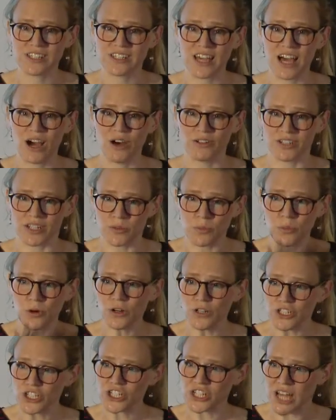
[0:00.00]
down and
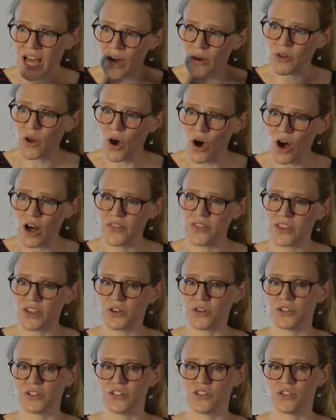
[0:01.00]
pushed down on the
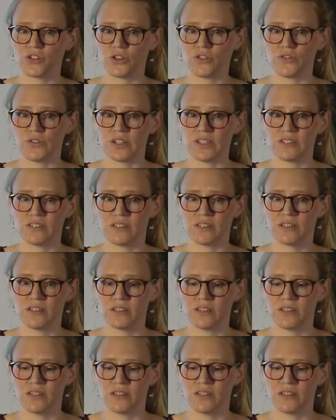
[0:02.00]
Earth's surface.